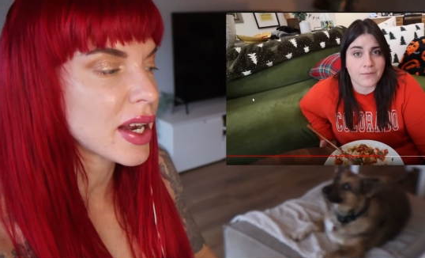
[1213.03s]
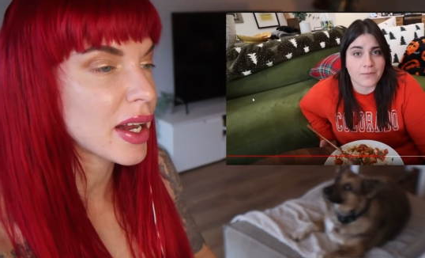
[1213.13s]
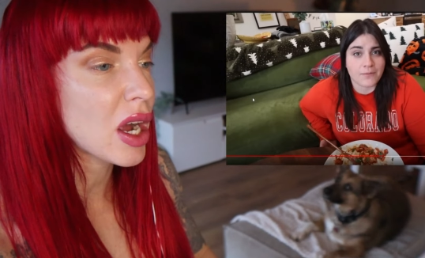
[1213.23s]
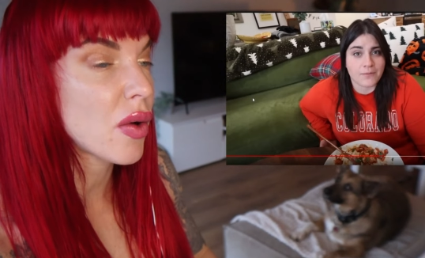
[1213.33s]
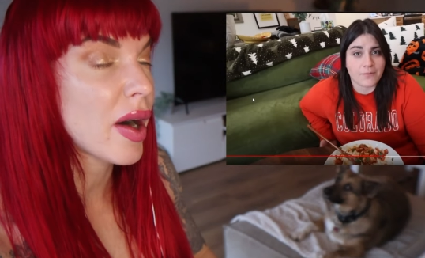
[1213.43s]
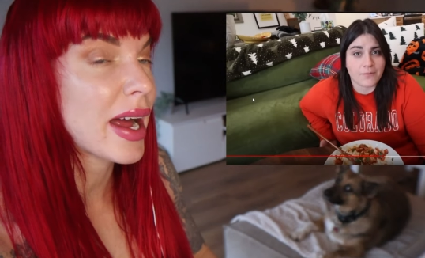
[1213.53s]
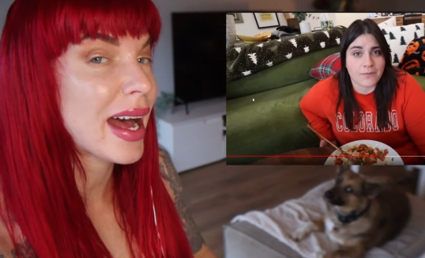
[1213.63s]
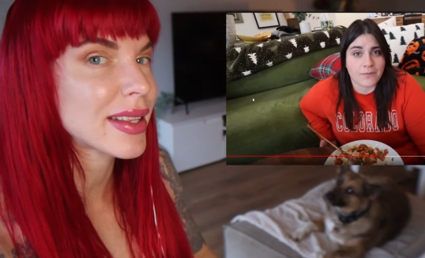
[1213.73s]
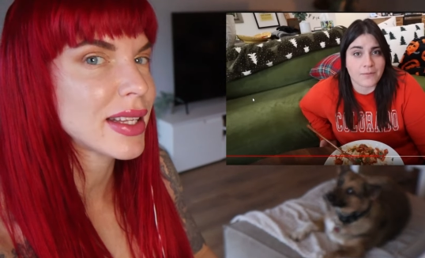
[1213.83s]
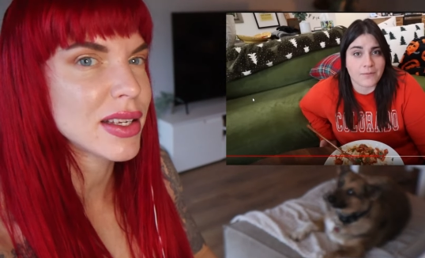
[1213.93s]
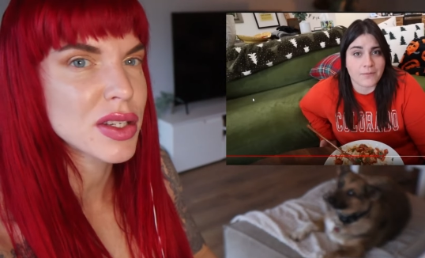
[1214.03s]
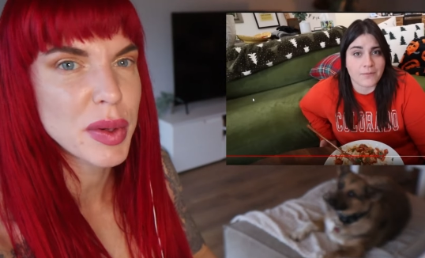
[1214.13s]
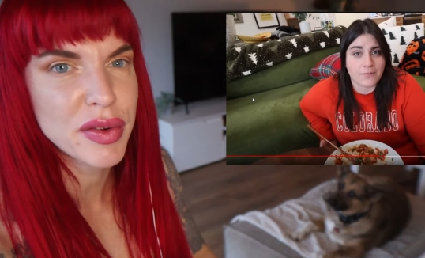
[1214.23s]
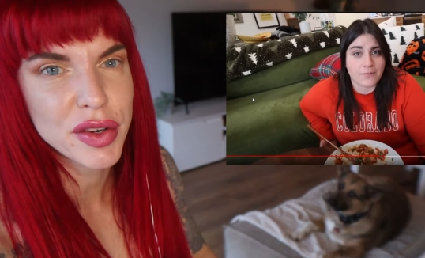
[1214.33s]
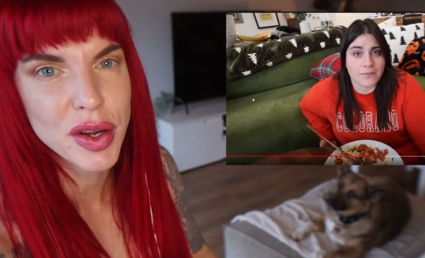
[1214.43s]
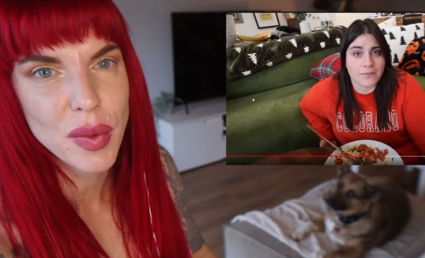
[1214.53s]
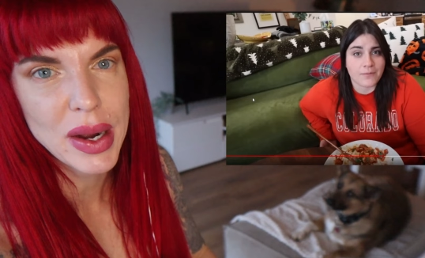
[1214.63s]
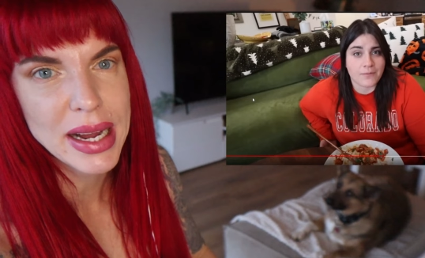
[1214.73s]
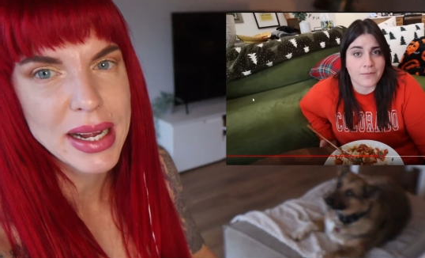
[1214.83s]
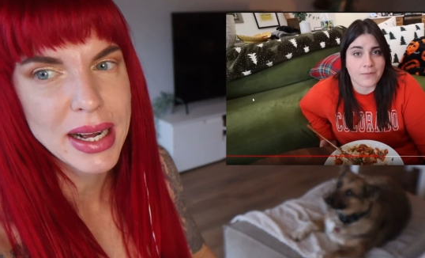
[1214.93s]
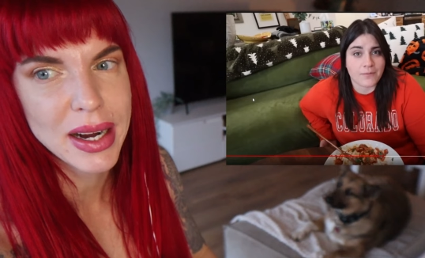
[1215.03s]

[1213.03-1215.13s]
Speaker 1: say like, oh, I had this, but if you're not weighing it